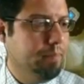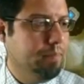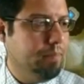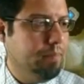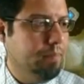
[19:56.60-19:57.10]

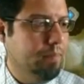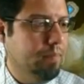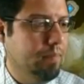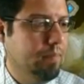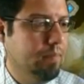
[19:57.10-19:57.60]

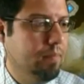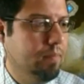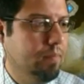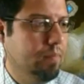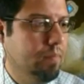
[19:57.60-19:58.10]

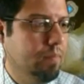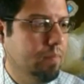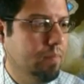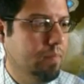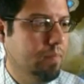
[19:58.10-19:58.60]

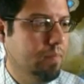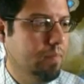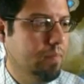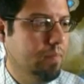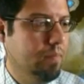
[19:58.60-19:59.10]

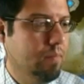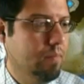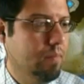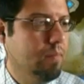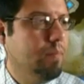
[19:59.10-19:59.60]

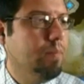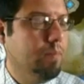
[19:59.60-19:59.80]
[no speech]